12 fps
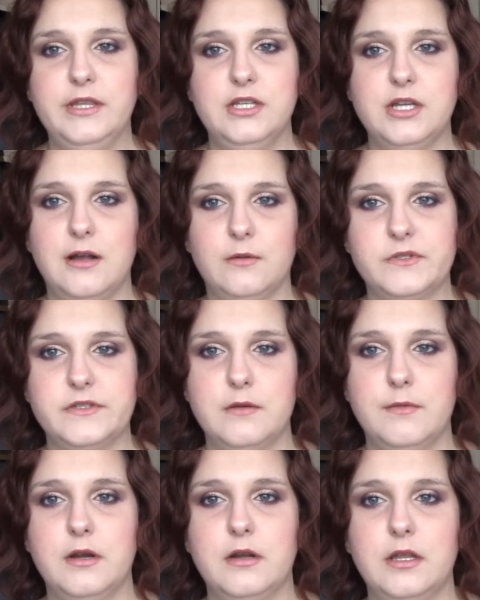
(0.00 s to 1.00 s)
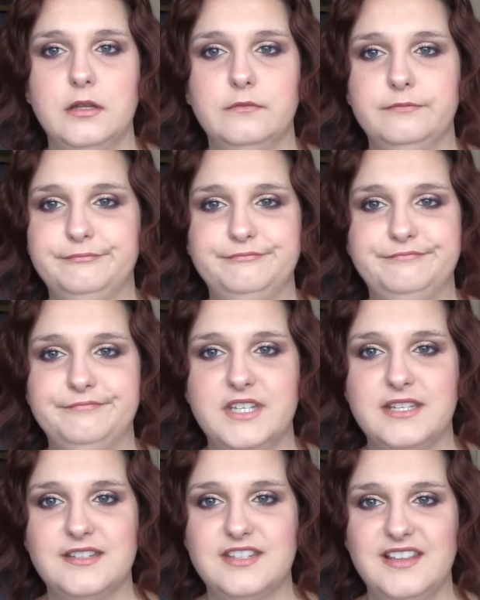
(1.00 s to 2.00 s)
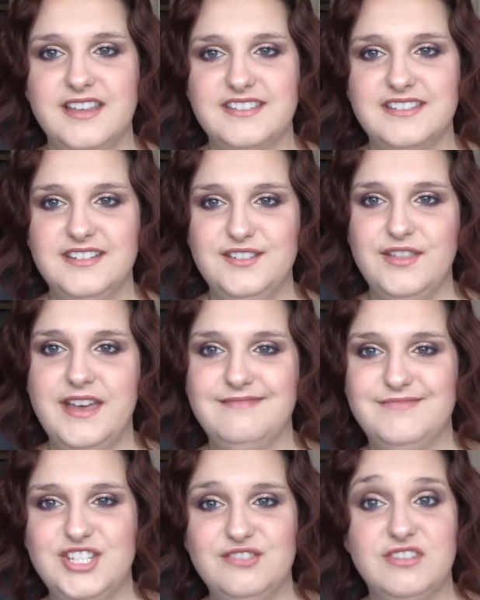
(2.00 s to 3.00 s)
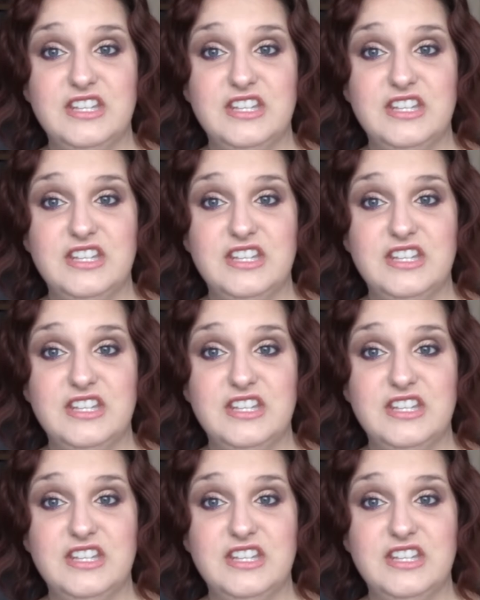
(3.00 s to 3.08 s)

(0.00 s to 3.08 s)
the dog will start barking because she likes to do that. She's